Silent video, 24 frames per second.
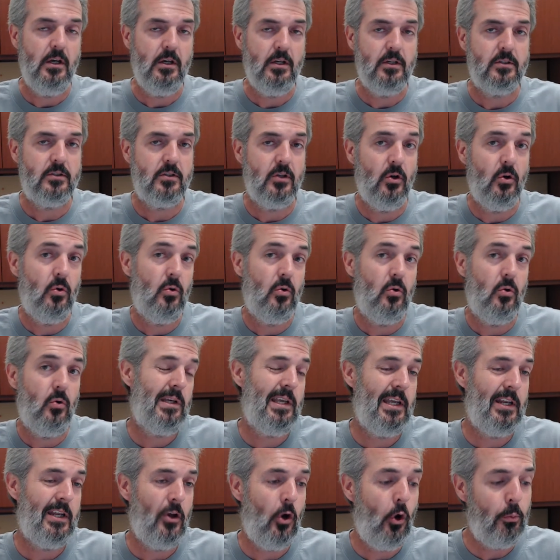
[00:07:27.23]
So
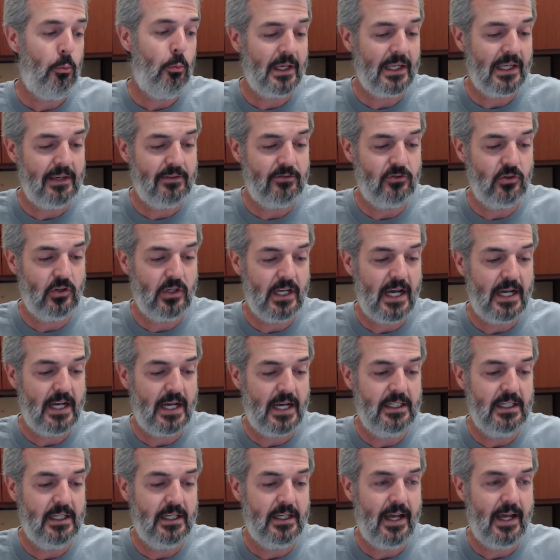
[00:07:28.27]
again, I hope that gives you an
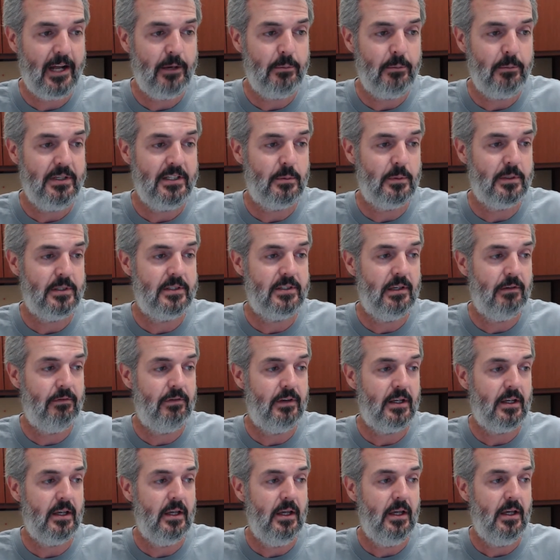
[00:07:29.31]
idea how to be
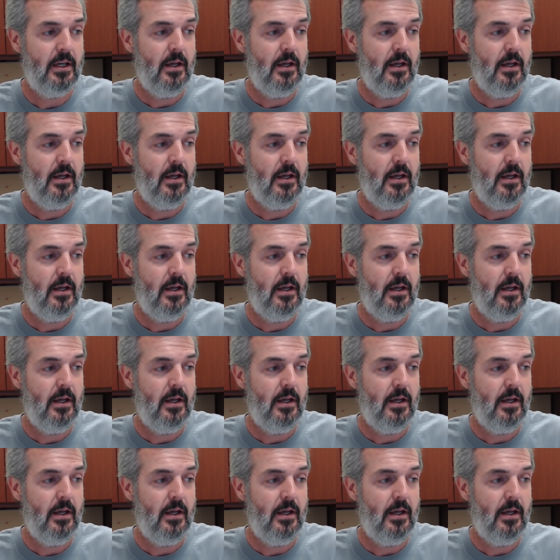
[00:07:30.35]
specific